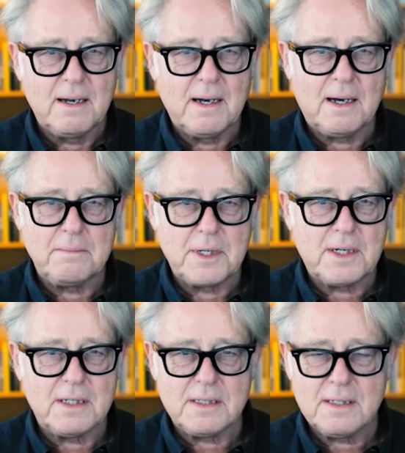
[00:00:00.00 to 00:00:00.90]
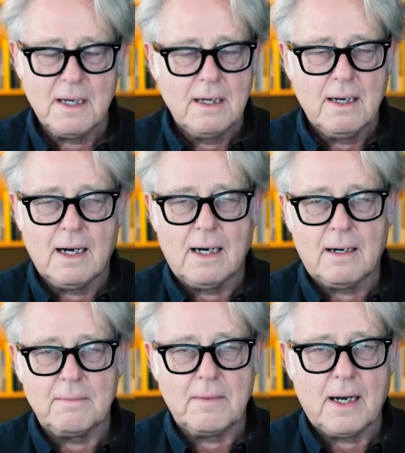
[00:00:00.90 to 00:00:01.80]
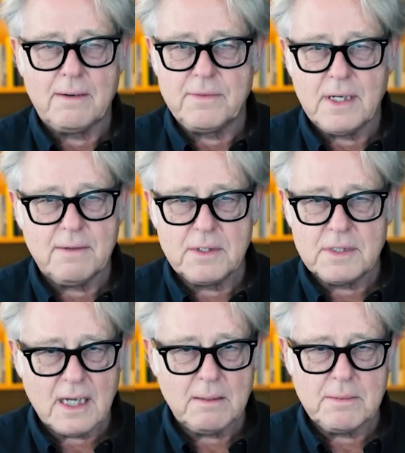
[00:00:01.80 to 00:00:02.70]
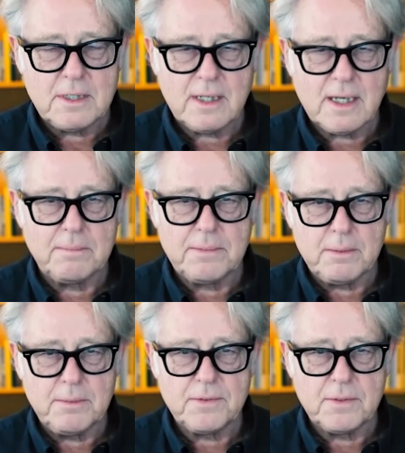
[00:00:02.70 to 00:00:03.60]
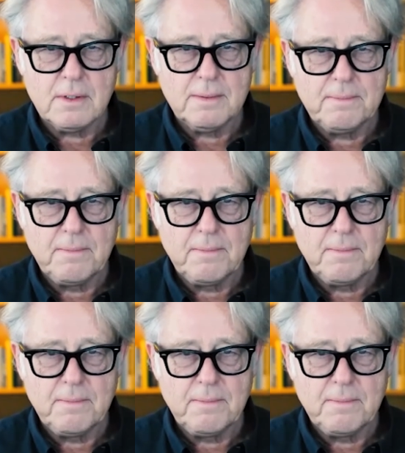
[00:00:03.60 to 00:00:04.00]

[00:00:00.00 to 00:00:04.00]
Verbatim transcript: Um, because um, I've never established a company before.